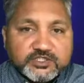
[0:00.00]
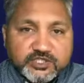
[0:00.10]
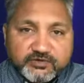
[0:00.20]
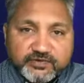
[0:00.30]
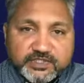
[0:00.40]

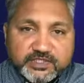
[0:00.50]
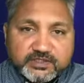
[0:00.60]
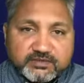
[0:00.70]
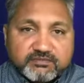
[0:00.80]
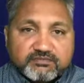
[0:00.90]

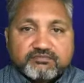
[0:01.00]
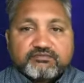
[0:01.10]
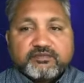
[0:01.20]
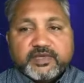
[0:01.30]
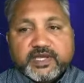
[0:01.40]
Sharafuddin
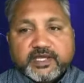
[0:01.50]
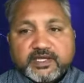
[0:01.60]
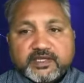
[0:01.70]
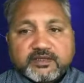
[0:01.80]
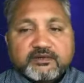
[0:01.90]

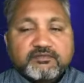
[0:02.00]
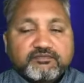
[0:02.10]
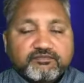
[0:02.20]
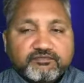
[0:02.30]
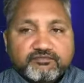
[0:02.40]
and
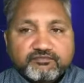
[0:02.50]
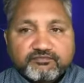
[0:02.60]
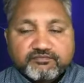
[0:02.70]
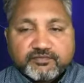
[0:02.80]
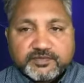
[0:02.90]

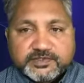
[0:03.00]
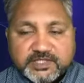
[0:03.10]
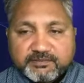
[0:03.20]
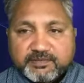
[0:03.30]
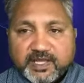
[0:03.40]

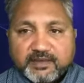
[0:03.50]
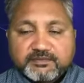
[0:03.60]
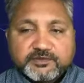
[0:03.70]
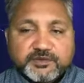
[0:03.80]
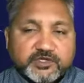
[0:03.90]

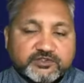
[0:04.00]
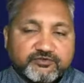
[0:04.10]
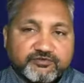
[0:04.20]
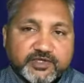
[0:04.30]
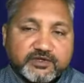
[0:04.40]
sometimes because
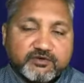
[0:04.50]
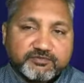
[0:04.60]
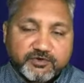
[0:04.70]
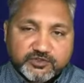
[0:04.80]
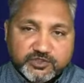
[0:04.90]
of fear
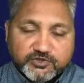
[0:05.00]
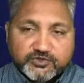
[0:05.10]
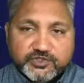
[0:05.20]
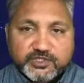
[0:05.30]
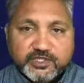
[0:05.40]
of
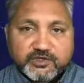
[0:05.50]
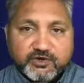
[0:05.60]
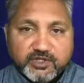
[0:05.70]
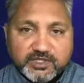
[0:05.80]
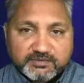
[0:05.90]
prosecution they
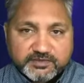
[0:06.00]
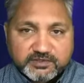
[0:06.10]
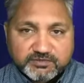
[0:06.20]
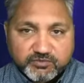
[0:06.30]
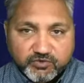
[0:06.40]
call
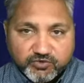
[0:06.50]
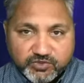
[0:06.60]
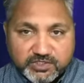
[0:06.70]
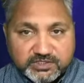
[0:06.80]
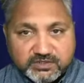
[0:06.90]
themselves
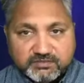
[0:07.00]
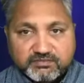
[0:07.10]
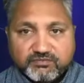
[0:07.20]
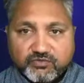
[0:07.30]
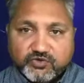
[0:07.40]

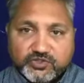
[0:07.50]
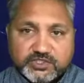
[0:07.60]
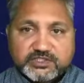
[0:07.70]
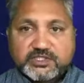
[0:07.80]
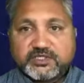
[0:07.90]
monotheism,
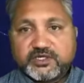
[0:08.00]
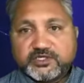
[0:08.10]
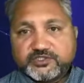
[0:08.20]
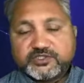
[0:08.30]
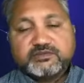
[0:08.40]
monotheistic
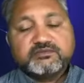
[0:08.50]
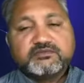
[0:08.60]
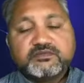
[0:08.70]
religion.